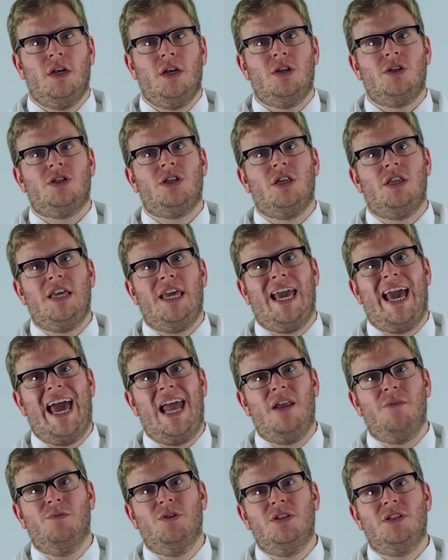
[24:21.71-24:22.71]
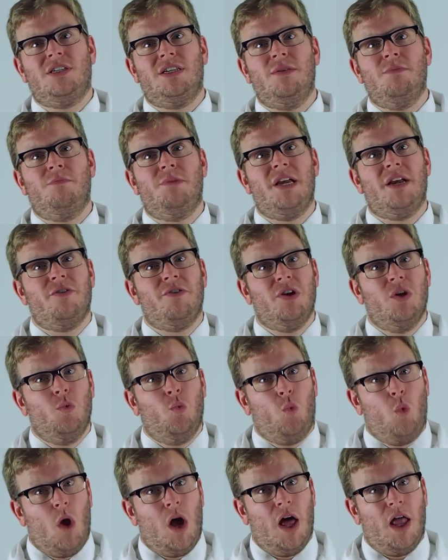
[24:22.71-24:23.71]
So the elements in period
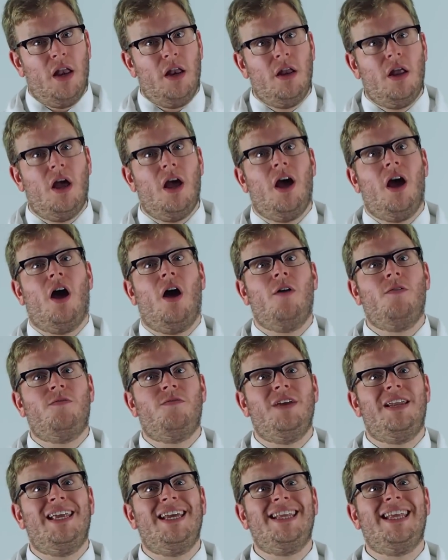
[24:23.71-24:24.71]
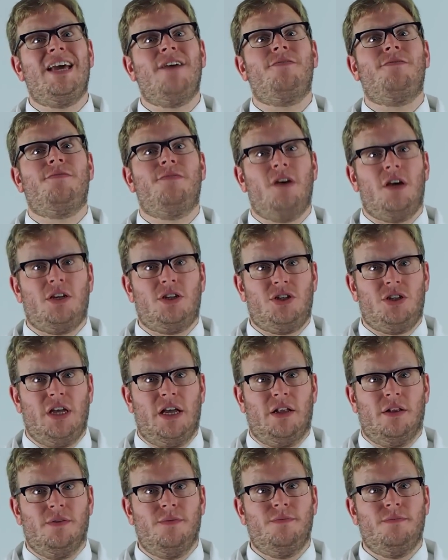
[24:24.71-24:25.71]
1 are filling their first
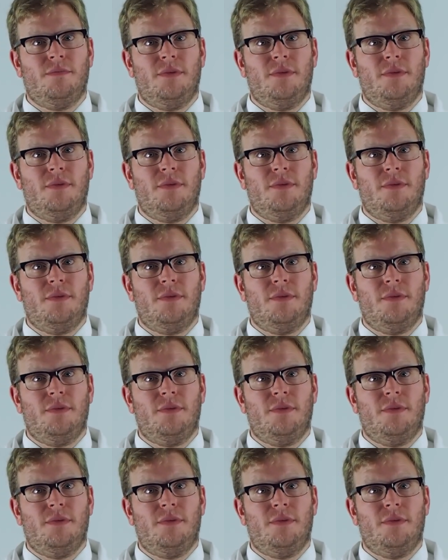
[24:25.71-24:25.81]
shell.